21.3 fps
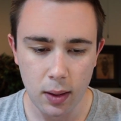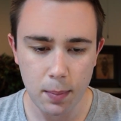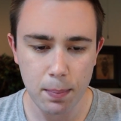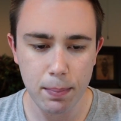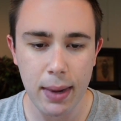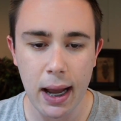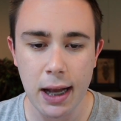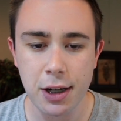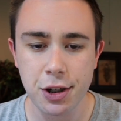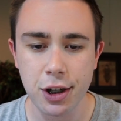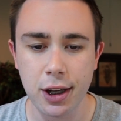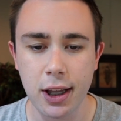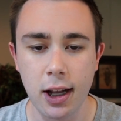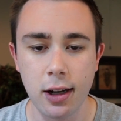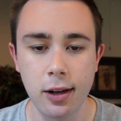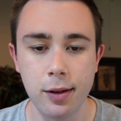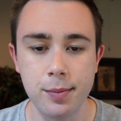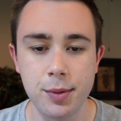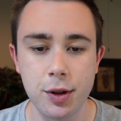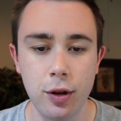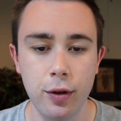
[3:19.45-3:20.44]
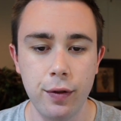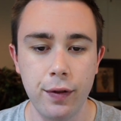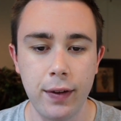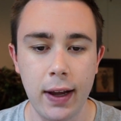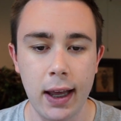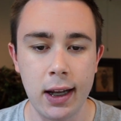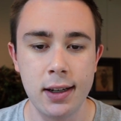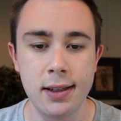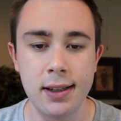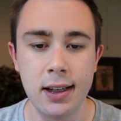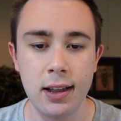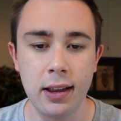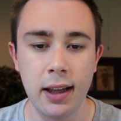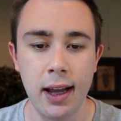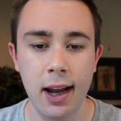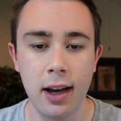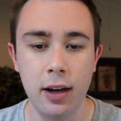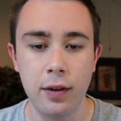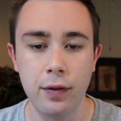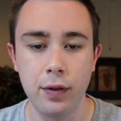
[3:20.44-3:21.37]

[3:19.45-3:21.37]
Magic Kingdom's New Fantasyland,